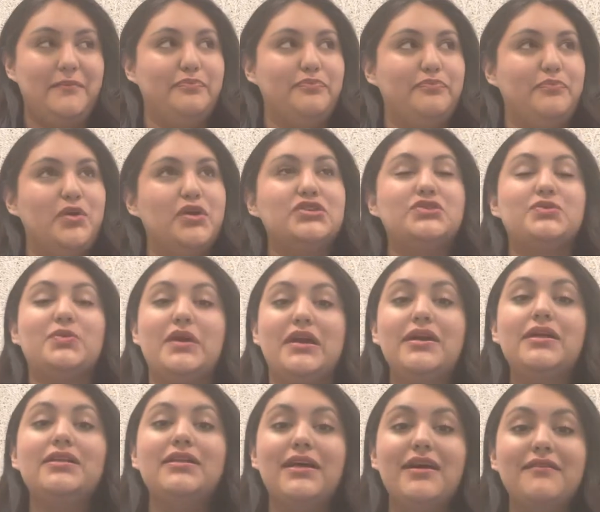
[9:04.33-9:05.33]

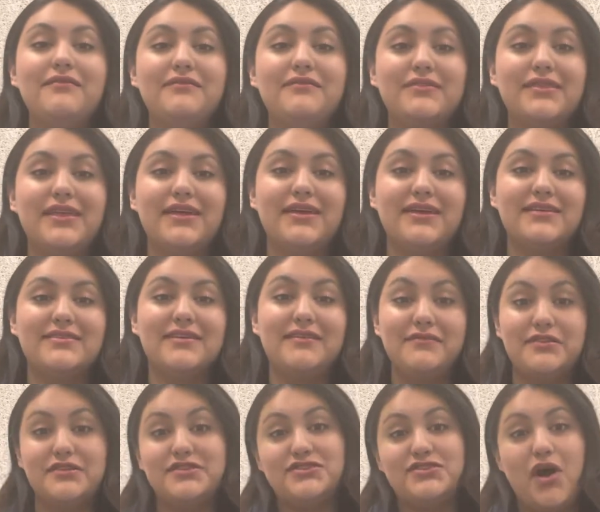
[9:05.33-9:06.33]
portrayal of
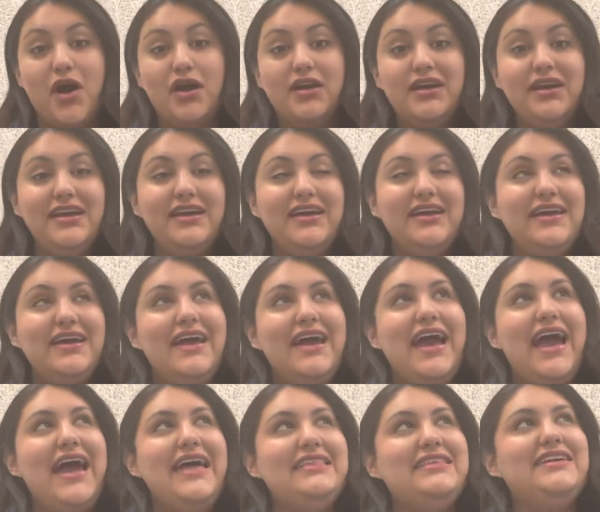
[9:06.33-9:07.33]
the song.
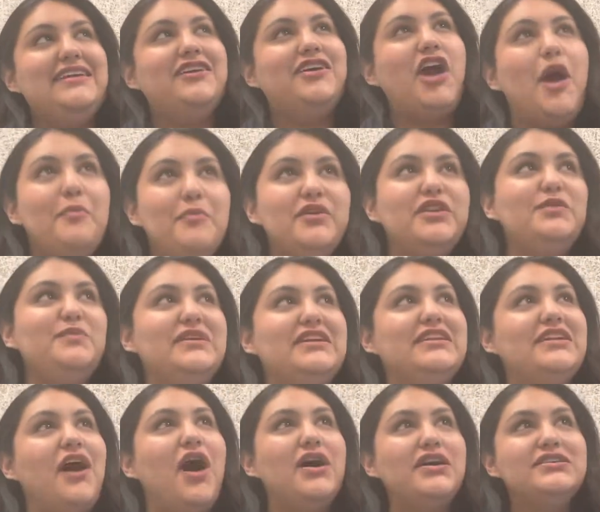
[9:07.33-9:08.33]
And the
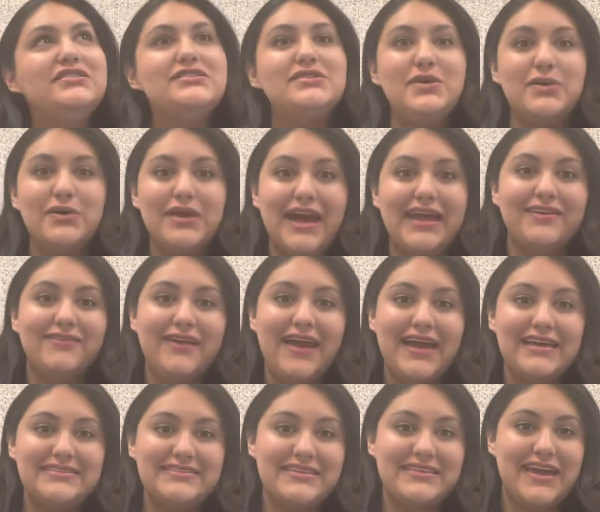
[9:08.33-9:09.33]
accompaniment also kind of
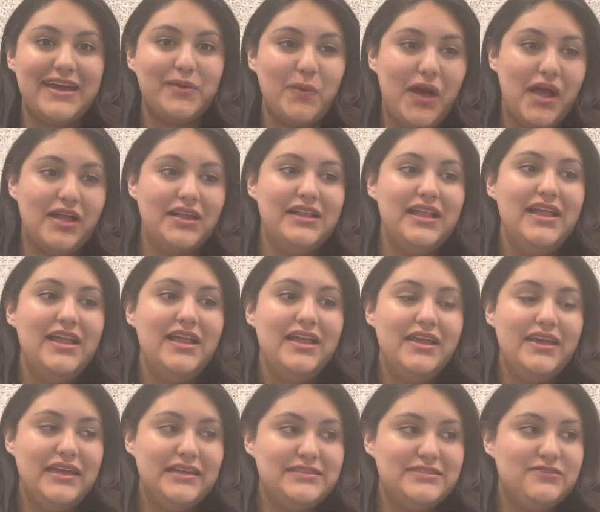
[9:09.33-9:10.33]
has that. Well,
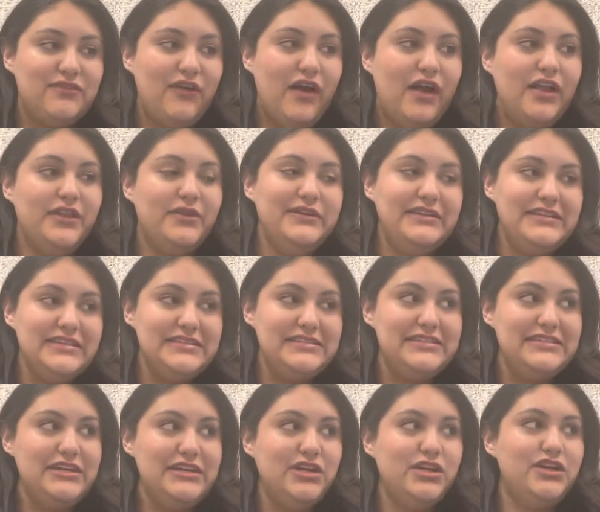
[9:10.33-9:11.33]
it's following the
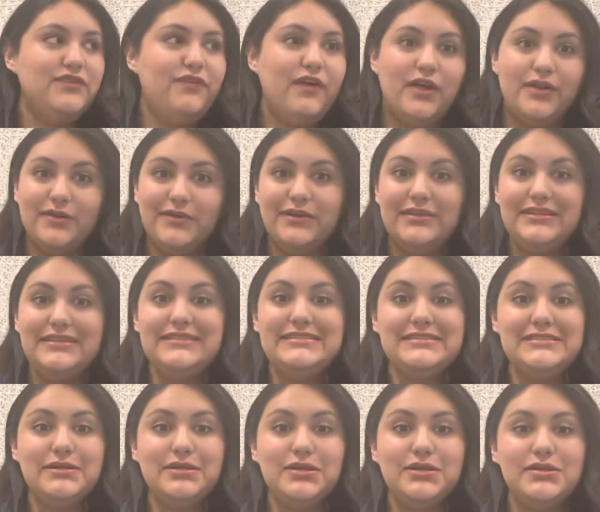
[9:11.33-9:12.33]

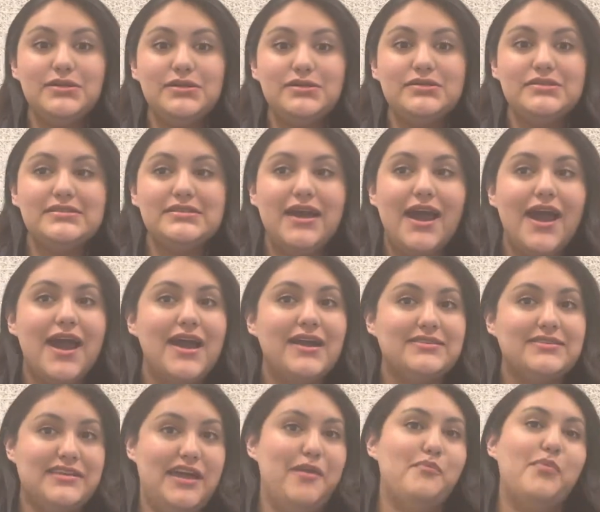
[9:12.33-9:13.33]
singer's
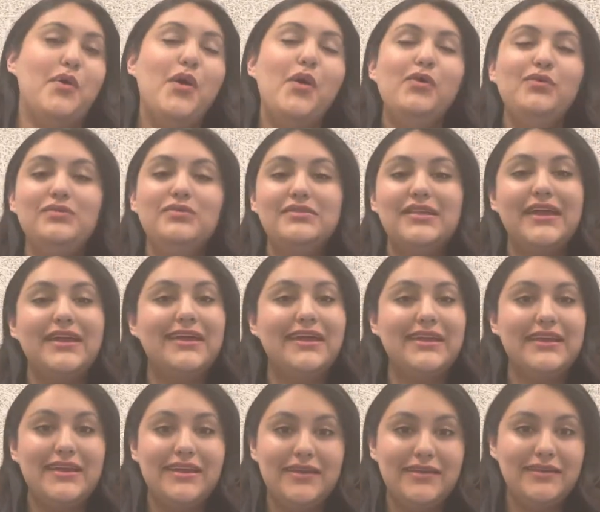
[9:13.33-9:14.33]
tempo, like
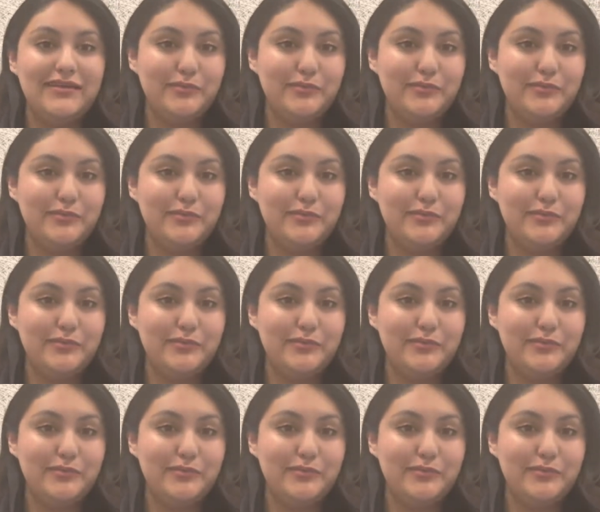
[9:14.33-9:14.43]
any